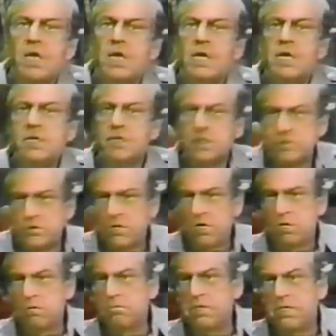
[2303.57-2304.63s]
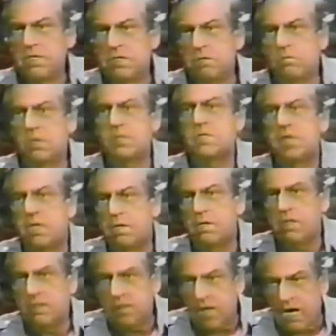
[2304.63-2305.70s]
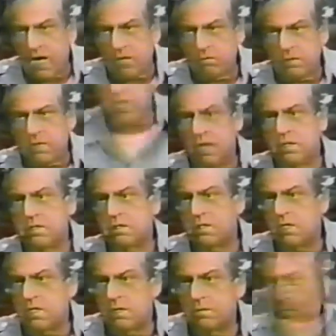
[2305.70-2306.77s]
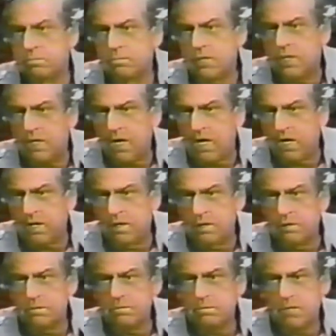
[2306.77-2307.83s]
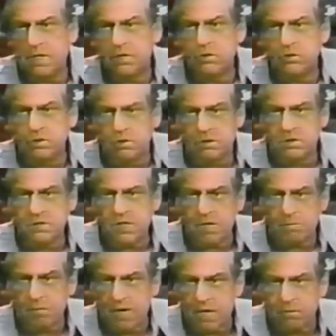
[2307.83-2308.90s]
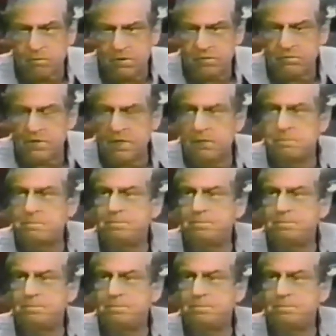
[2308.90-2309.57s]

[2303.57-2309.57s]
He did so, but he wasn't. A, he died without uh, an heir, and the Stuarts came back briefly.